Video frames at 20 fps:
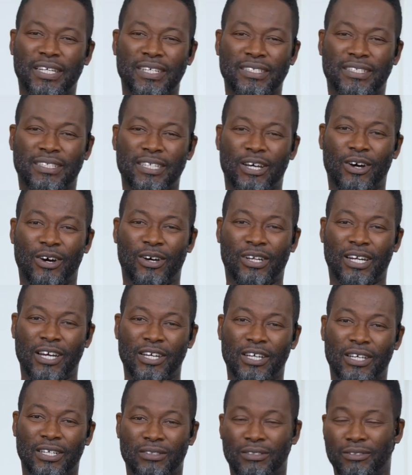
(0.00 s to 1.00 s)
us on
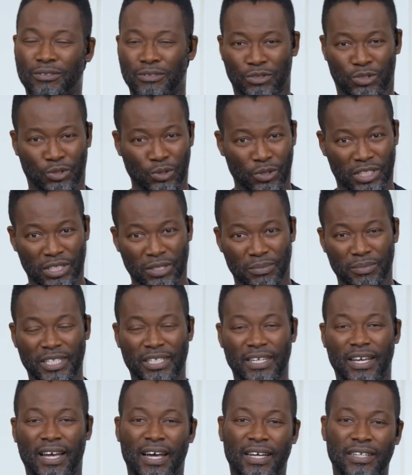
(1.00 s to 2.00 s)
our social
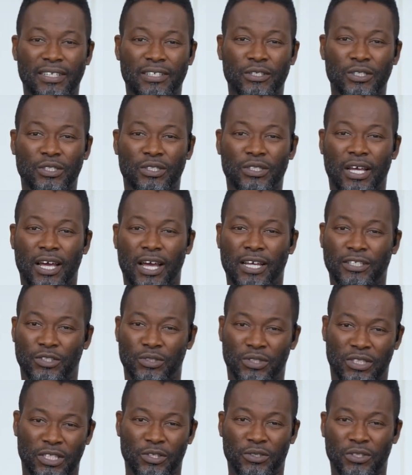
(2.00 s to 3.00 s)
media handles as you
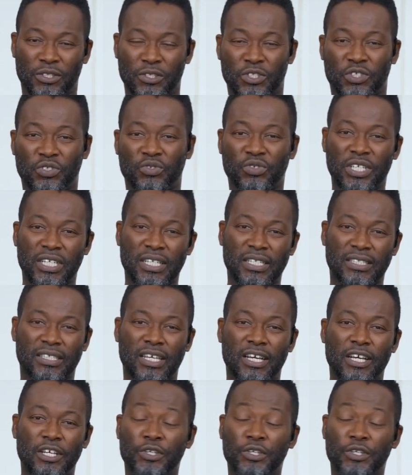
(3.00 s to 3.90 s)
see on your screens.